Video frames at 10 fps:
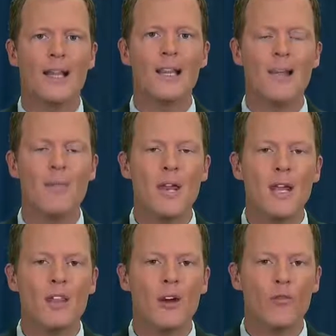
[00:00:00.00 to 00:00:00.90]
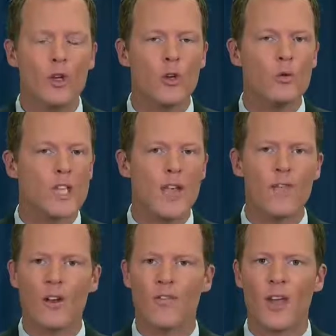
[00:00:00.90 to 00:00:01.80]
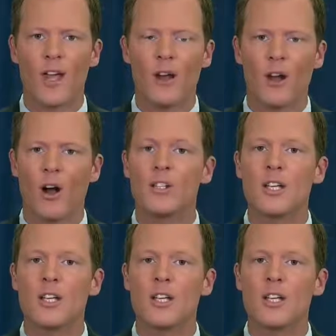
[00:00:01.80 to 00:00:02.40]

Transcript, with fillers: by limiting their views, even if they uh,